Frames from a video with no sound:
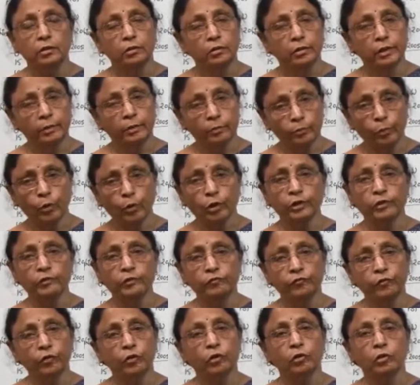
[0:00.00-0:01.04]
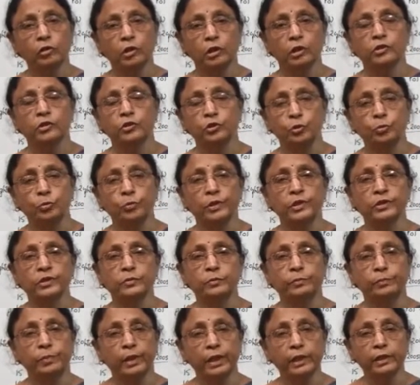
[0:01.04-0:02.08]
important for consumers
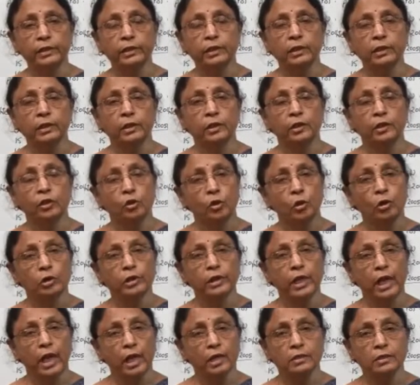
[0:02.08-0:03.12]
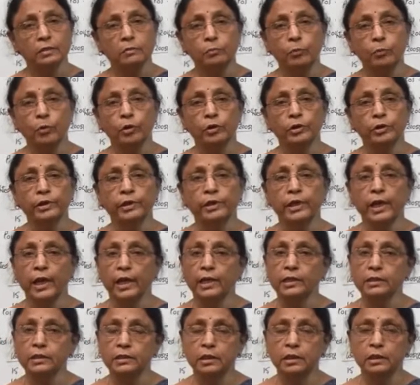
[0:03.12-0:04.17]
but not as important
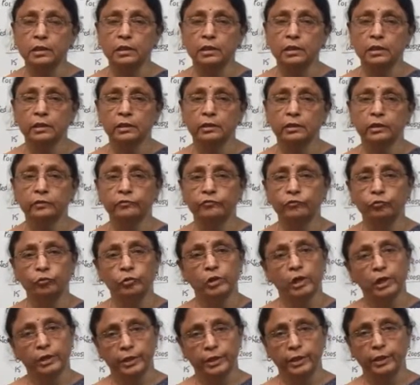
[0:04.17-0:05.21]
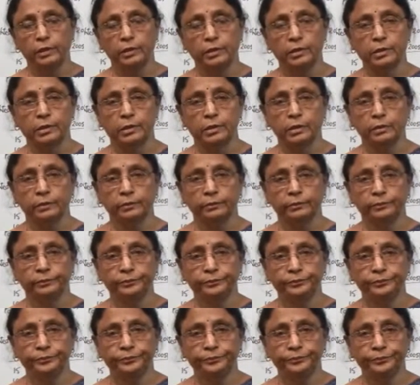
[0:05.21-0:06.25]
as the food articles.
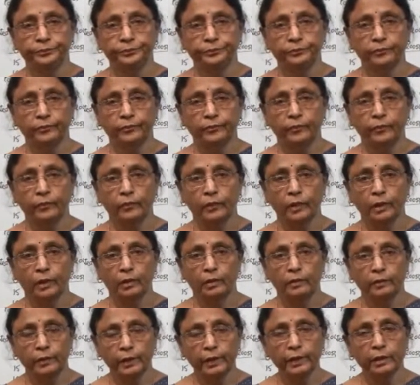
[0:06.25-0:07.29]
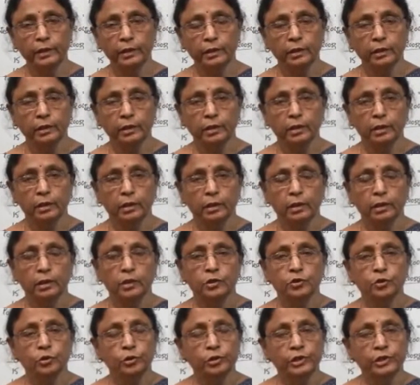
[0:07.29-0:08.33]
Right?
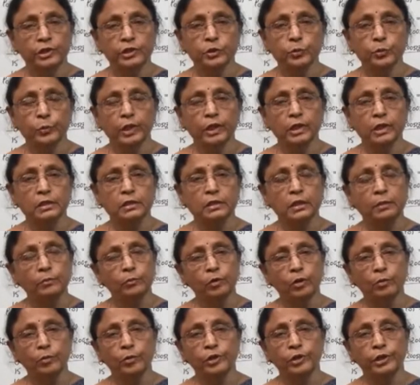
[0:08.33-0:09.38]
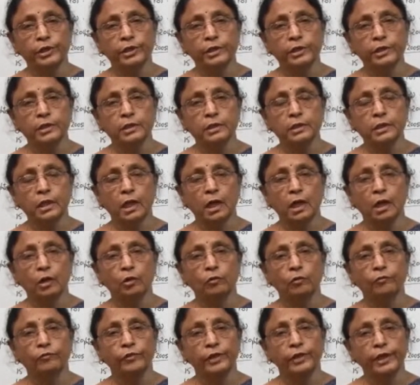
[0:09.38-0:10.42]
So, in this way, some commodities are
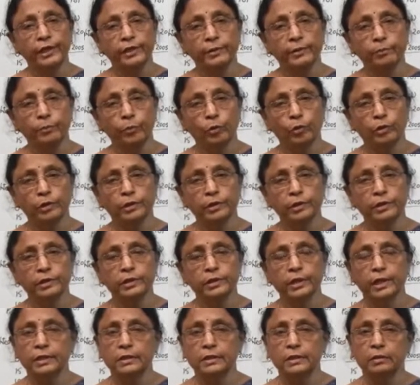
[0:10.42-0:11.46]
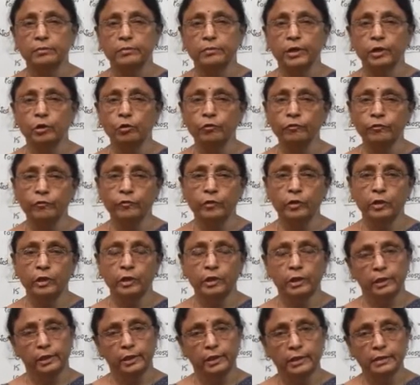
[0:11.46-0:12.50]
of great importance and some are of
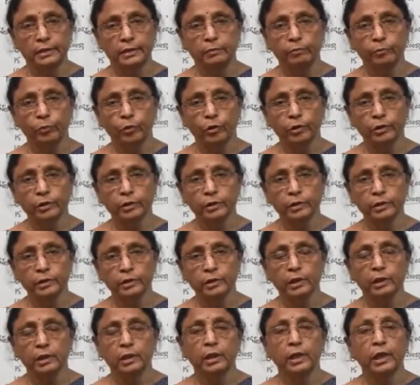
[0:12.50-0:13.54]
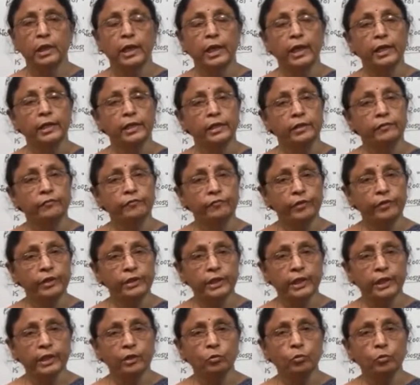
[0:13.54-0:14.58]
less importance. And if we
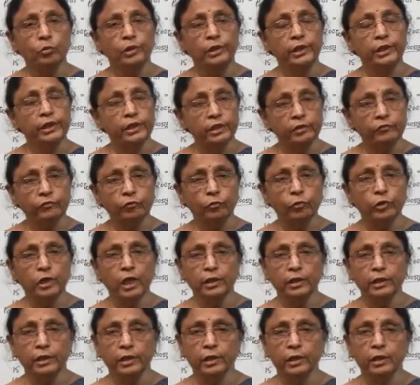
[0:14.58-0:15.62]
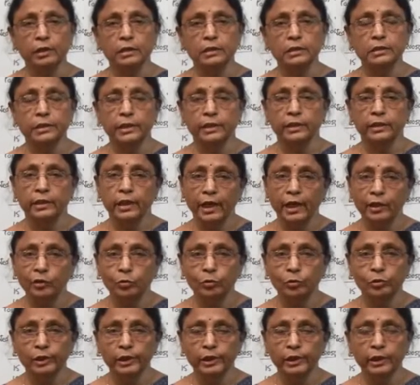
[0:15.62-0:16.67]
take only the food articles, in that
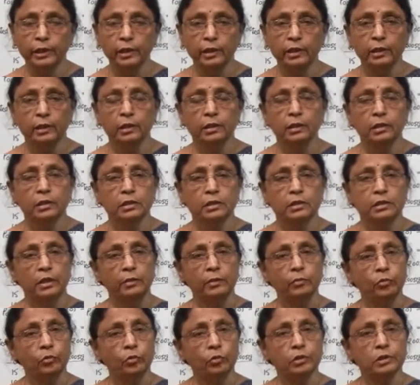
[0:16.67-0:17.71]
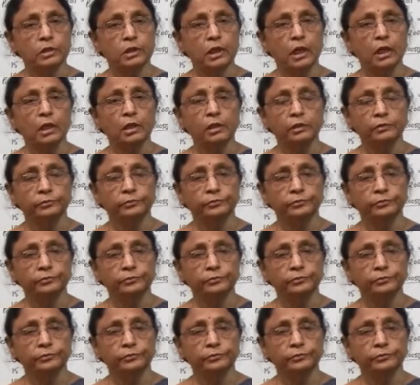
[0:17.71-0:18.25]
only, some goods are